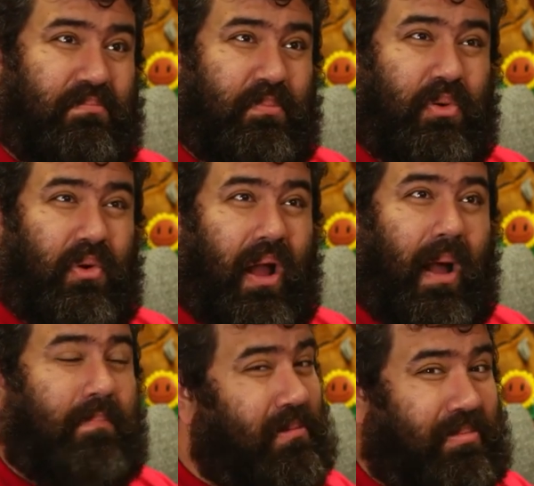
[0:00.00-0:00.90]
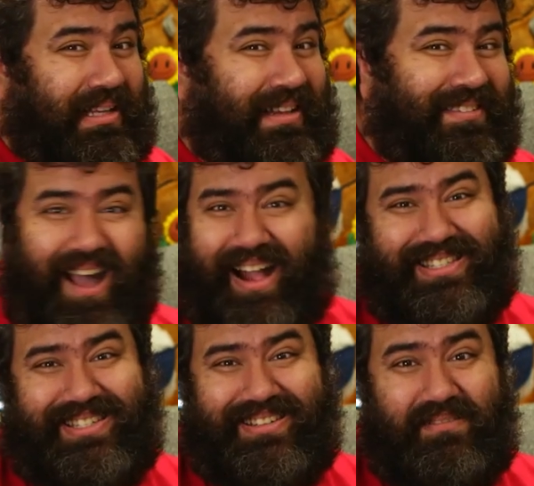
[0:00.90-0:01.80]
Probably
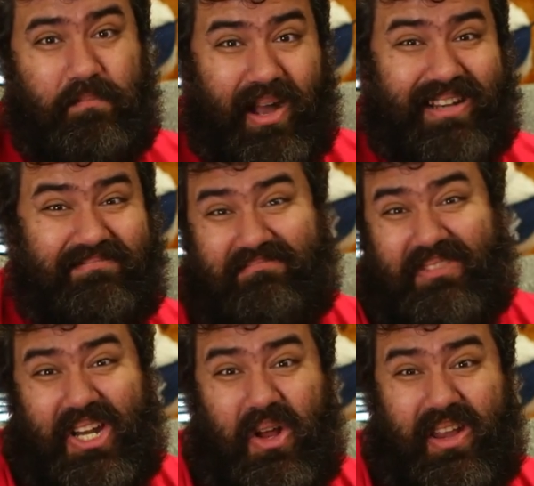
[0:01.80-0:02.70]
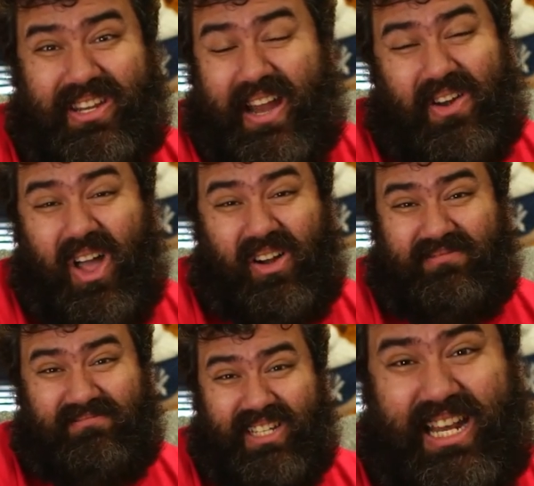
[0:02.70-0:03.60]
not. But, you know, you never know.
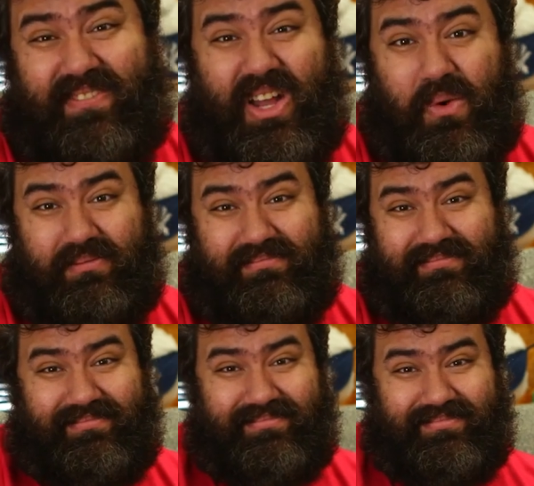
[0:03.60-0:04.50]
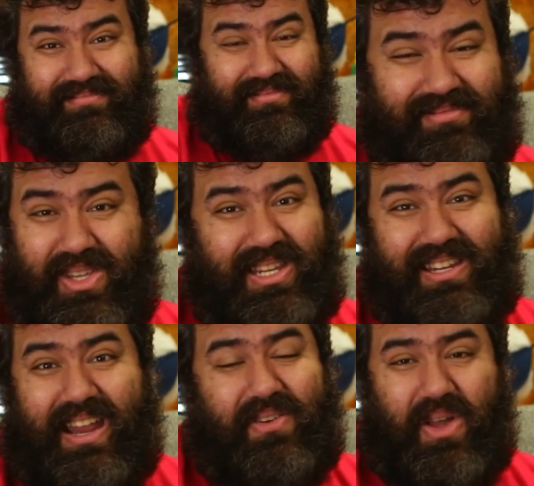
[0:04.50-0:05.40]
You never know.
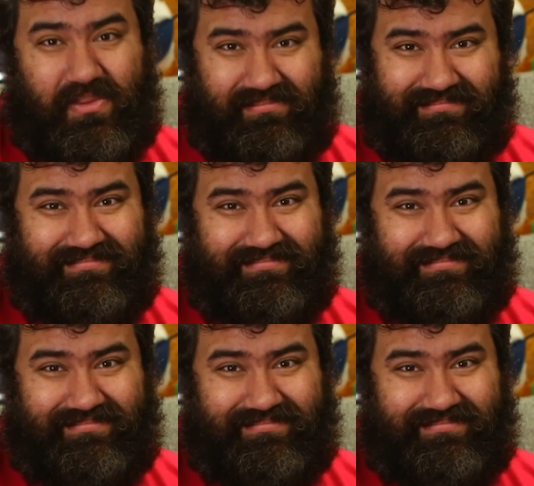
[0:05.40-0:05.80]
You never know.